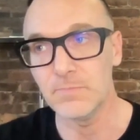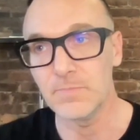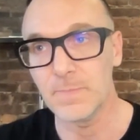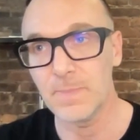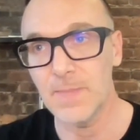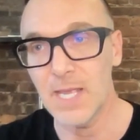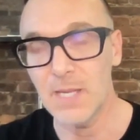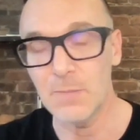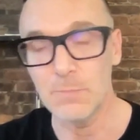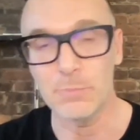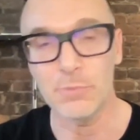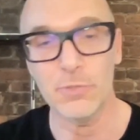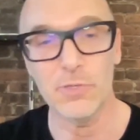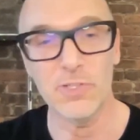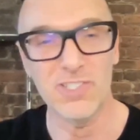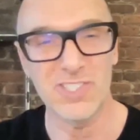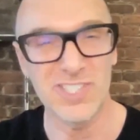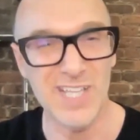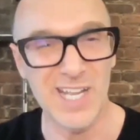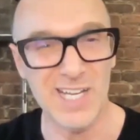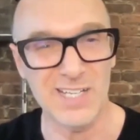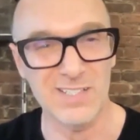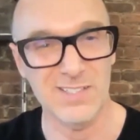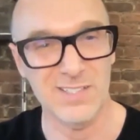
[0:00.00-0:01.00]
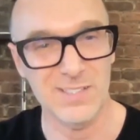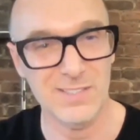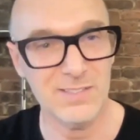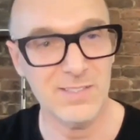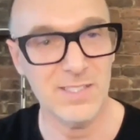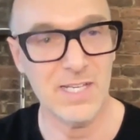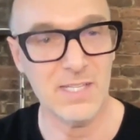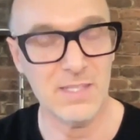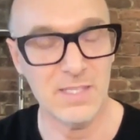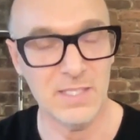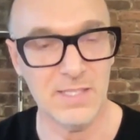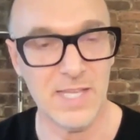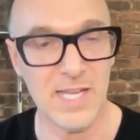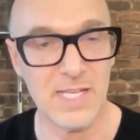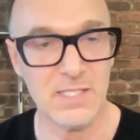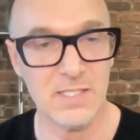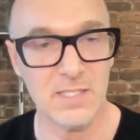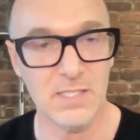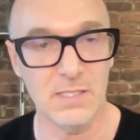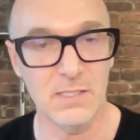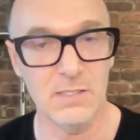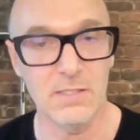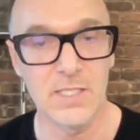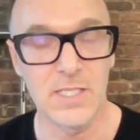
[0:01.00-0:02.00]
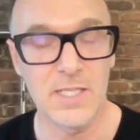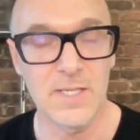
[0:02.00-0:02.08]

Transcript: and predict. I think that's the,